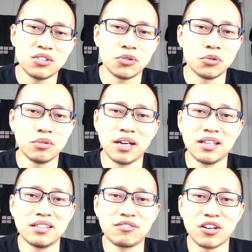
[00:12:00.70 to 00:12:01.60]
to
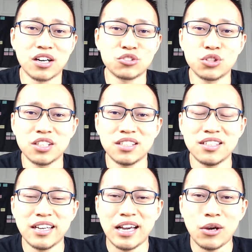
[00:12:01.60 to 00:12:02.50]
a different country
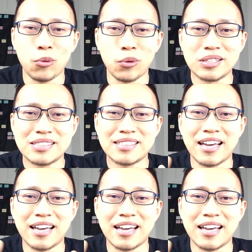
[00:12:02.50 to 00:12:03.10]
with